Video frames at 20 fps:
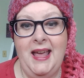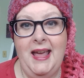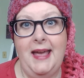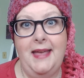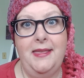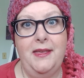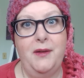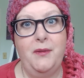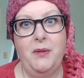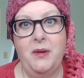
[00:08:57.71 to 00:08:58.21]

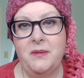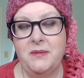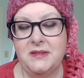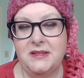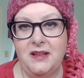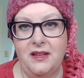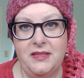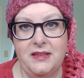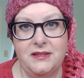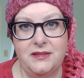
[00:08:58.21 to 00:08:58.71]
And then what was
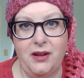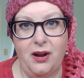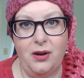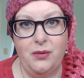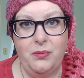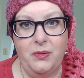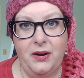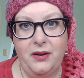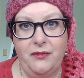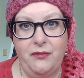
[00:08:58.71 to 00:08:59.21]
all this
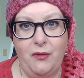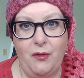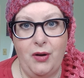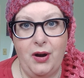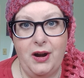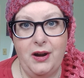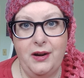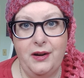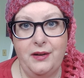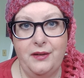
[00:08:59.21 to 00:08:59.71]
hard work
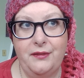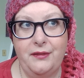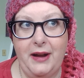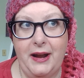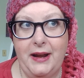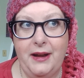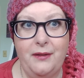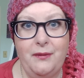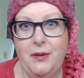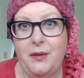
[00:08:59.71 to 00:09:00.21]
for?
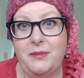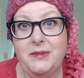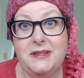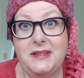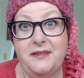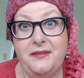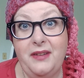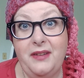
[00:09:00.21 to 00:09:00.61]
Right? What was it